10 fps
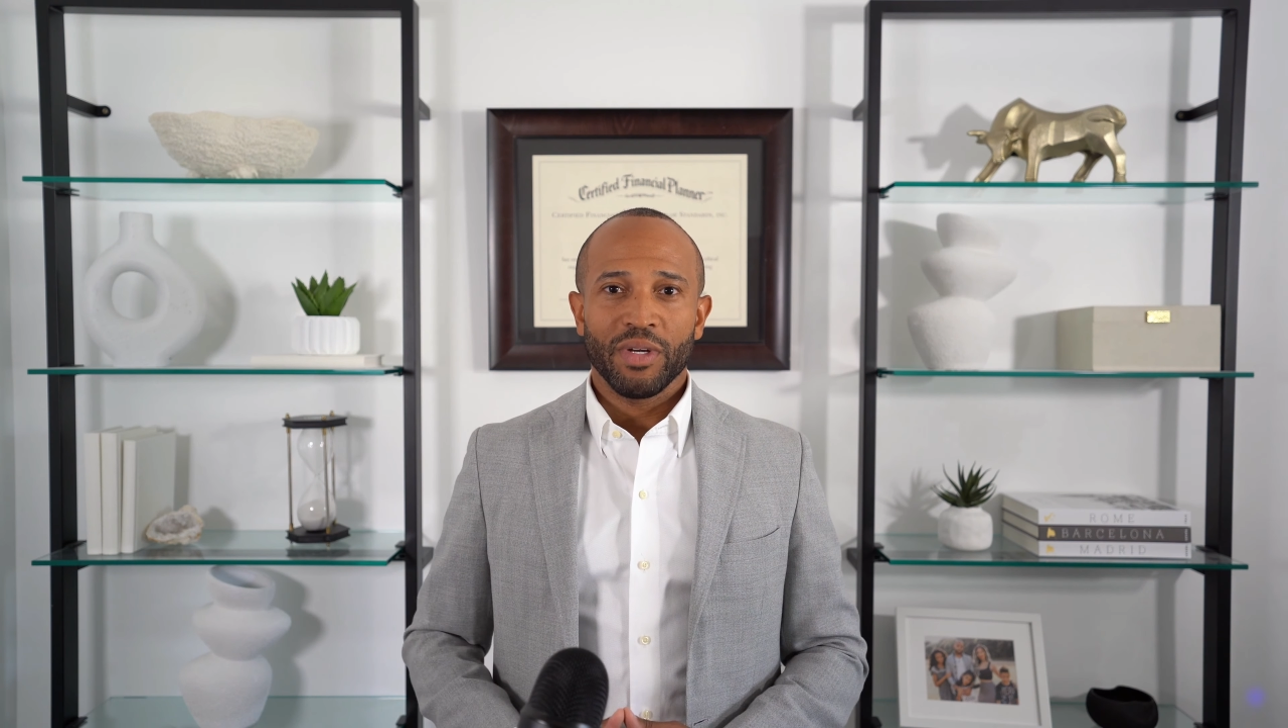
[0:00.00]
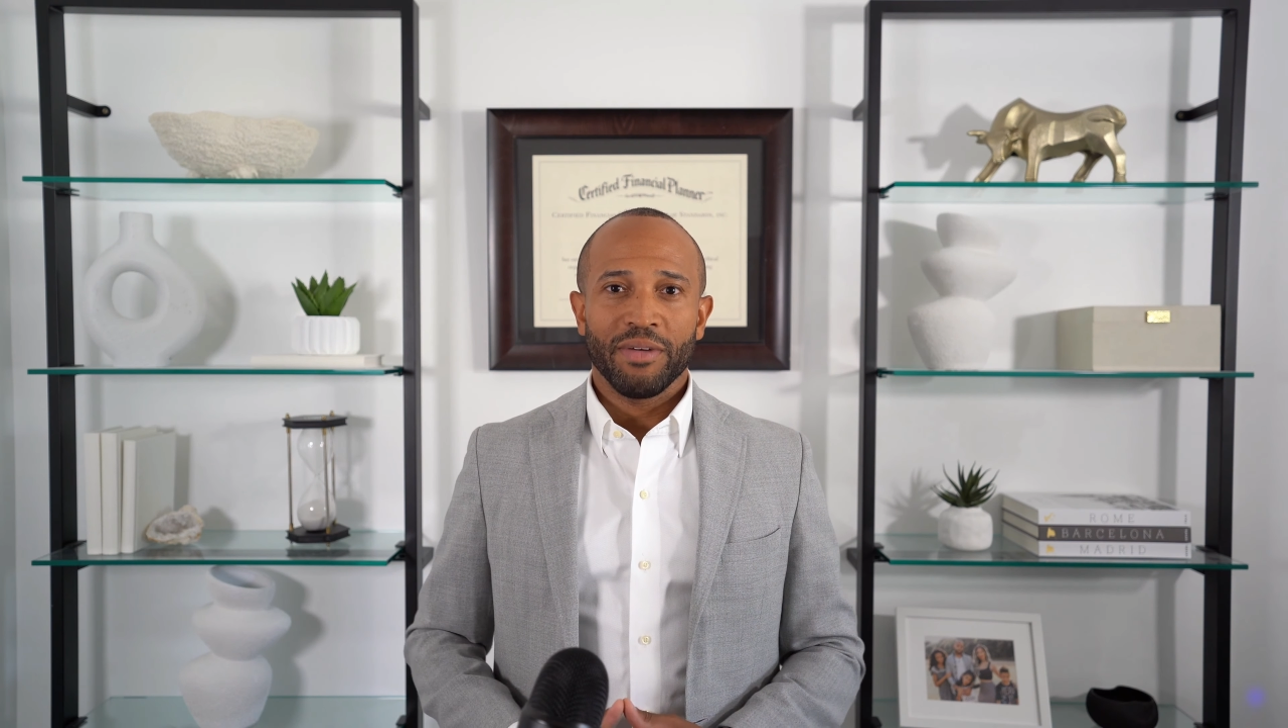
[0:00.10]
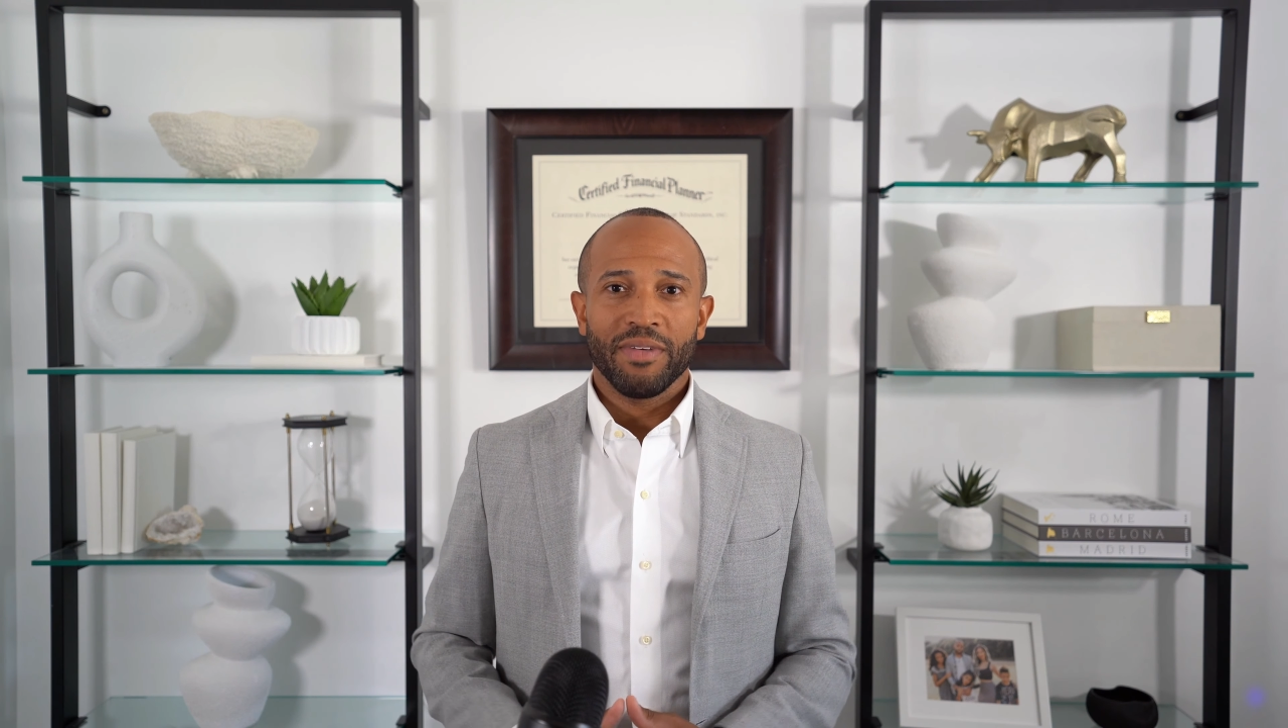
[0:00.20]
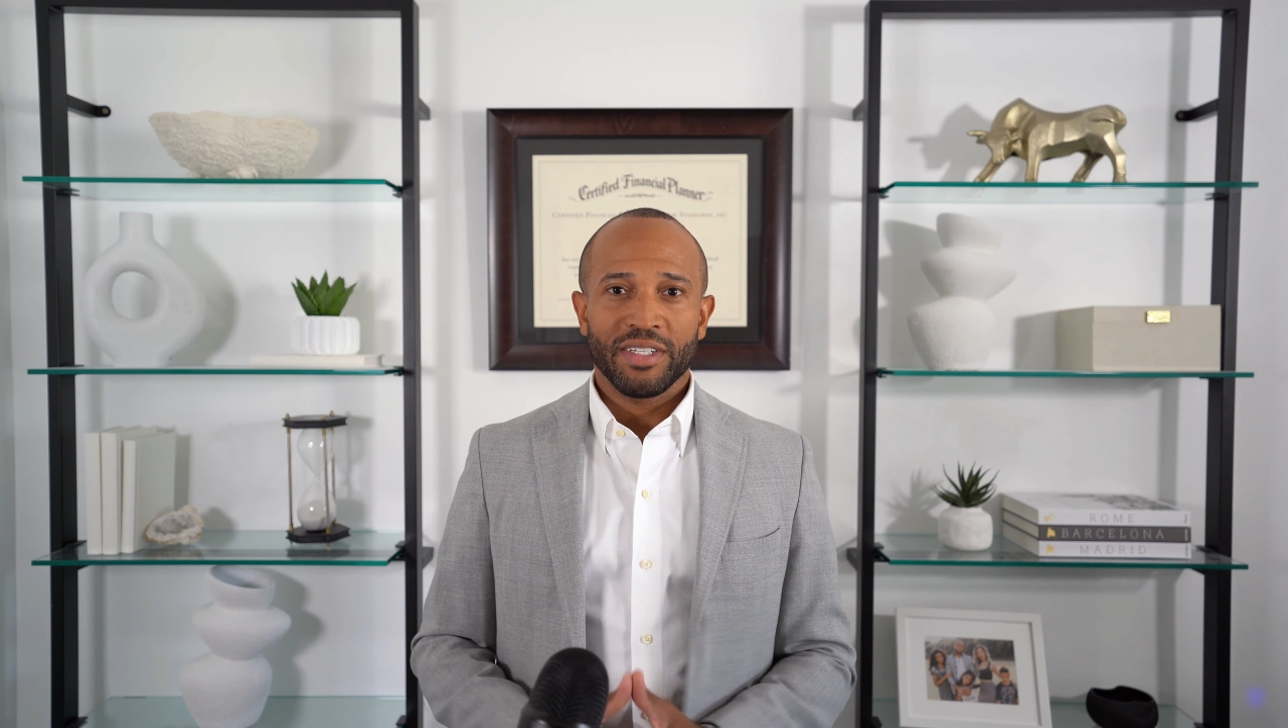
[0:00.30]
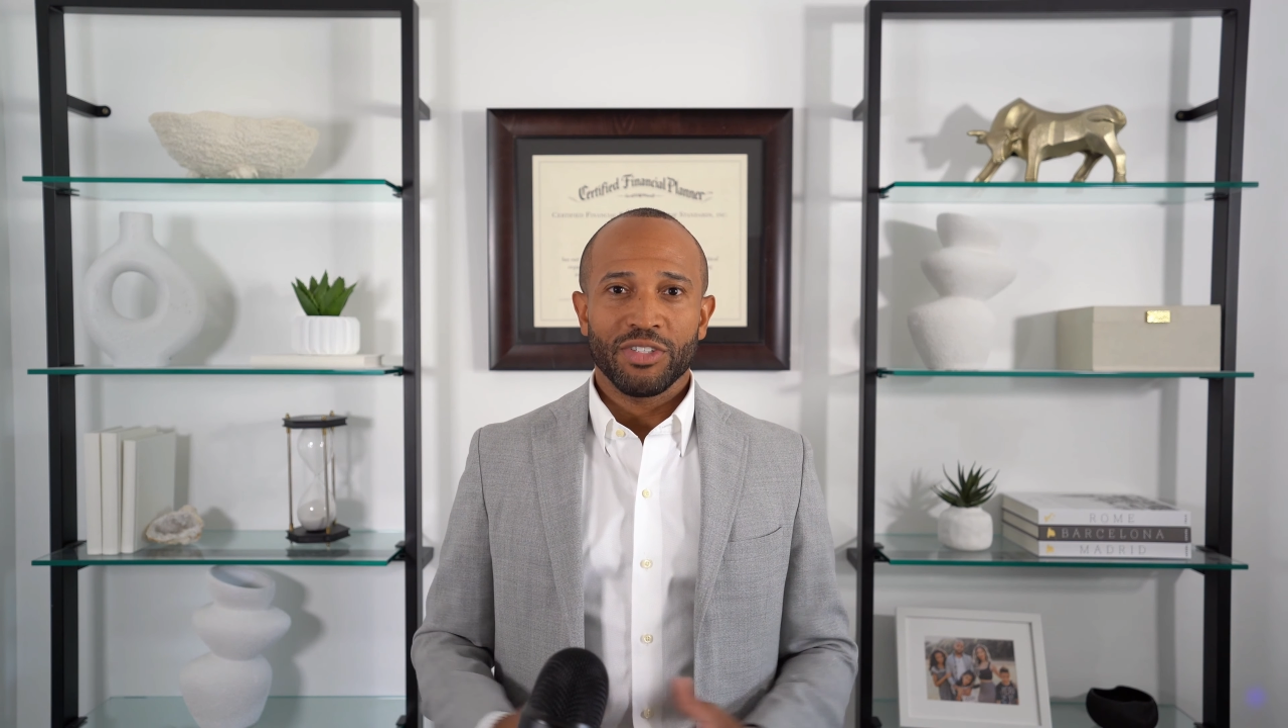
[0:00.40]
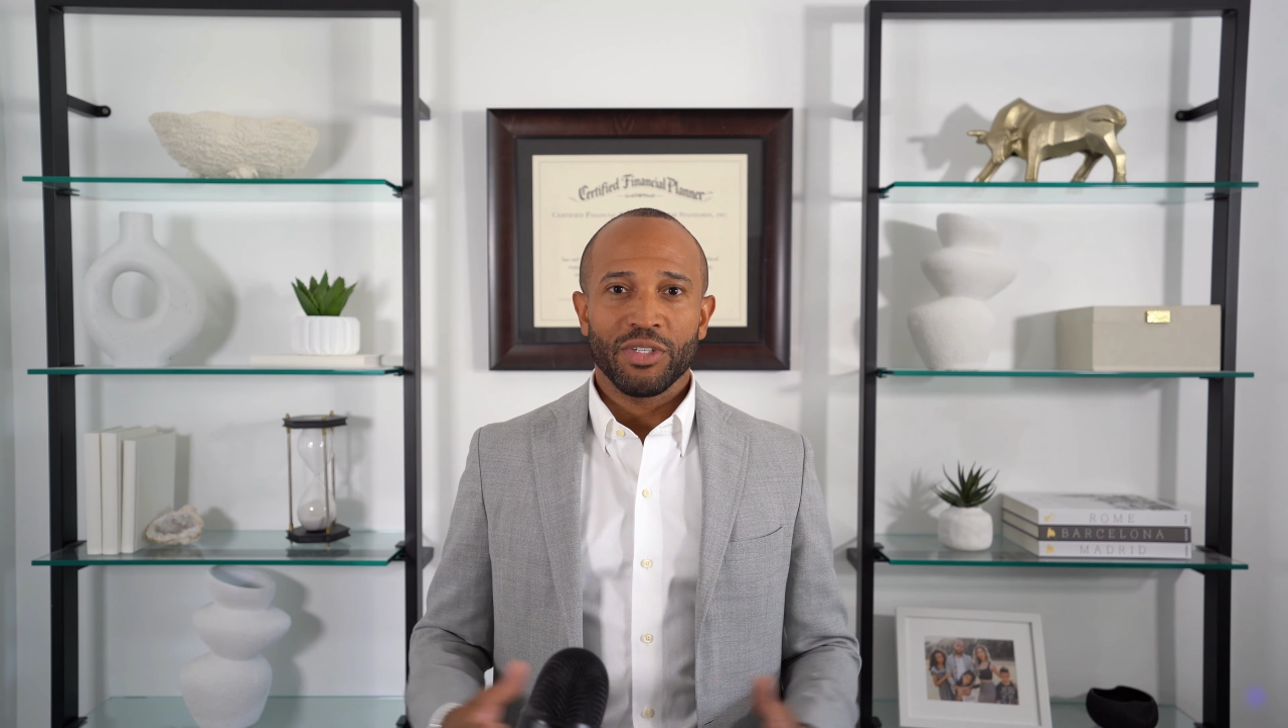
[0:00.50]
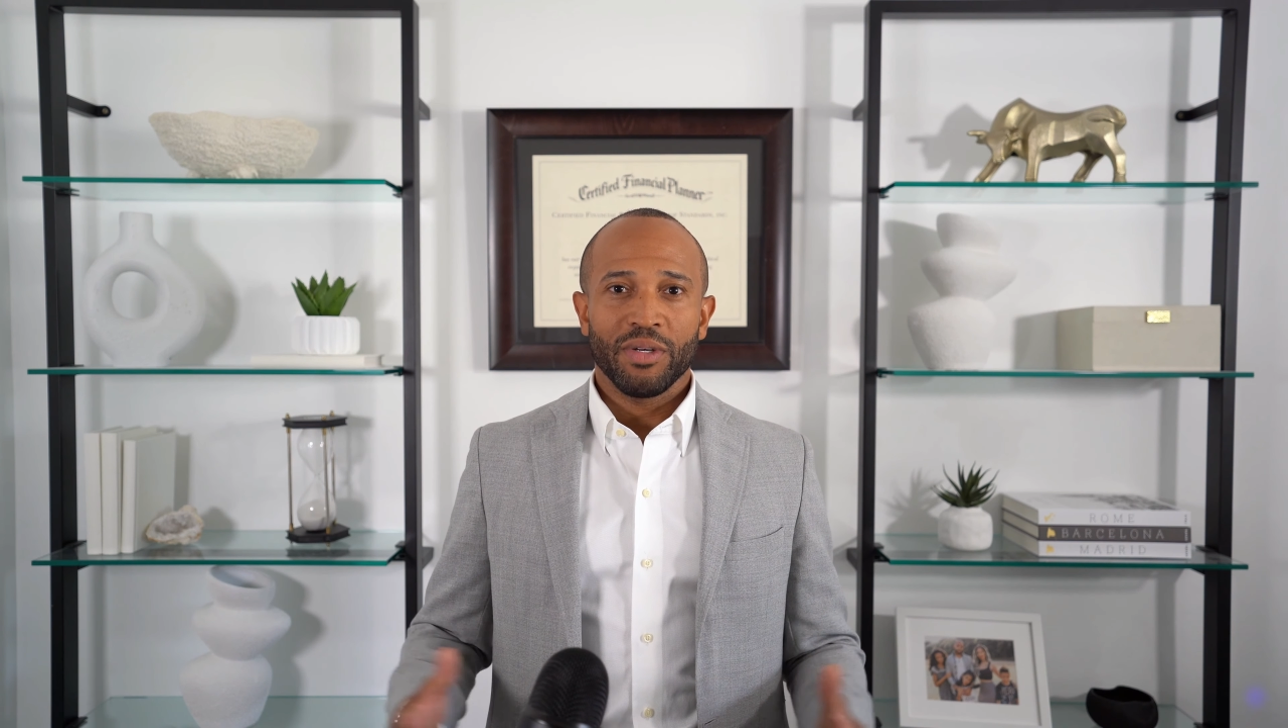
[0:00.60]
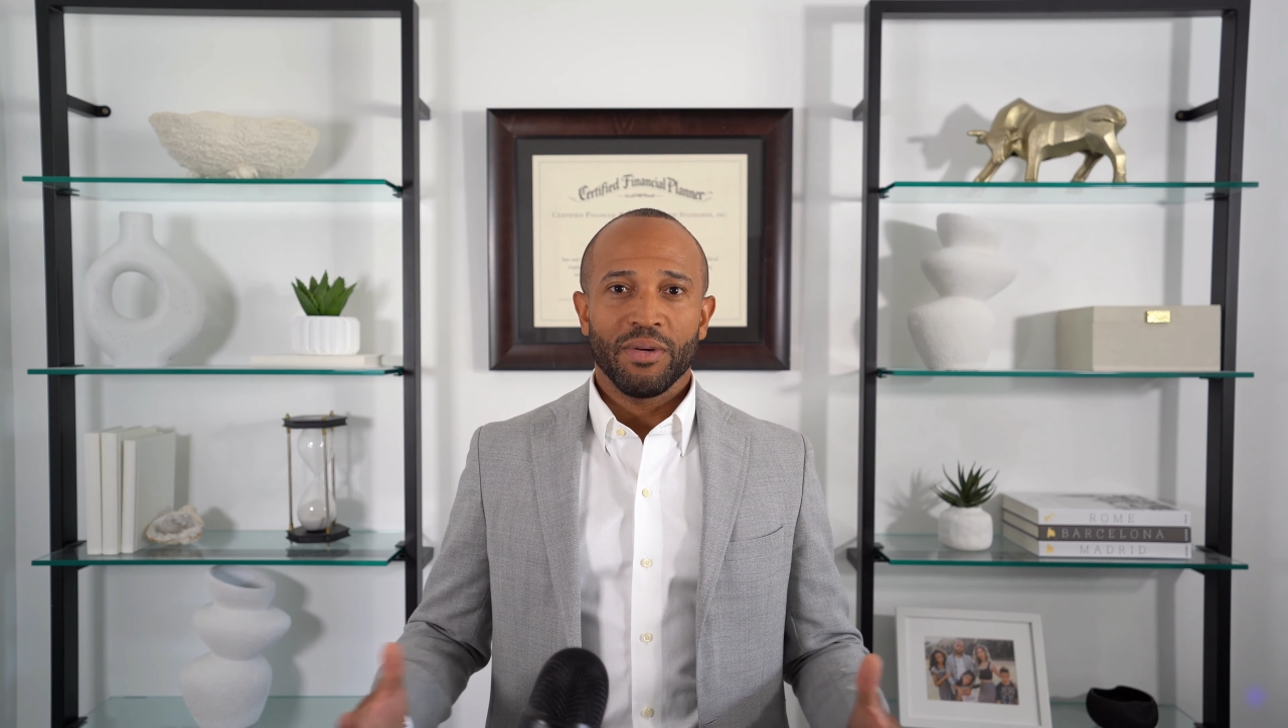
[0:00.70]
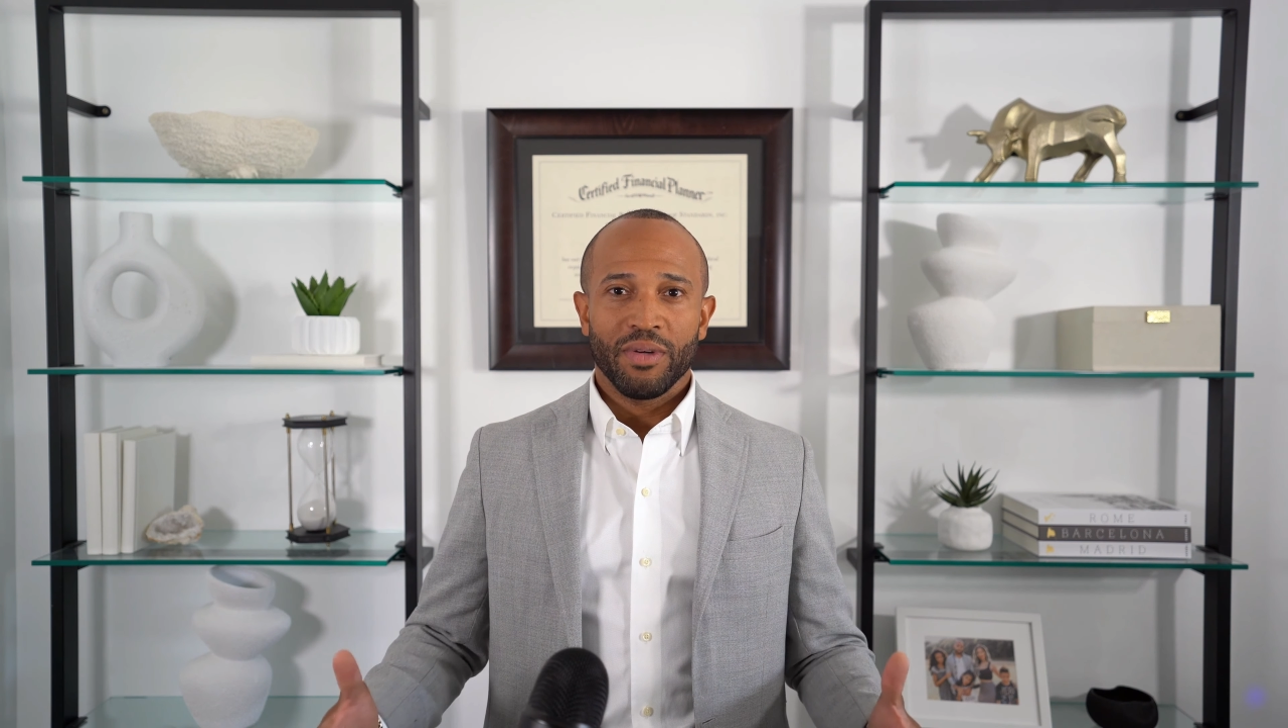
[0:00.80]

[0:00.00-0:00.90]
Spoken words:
an investor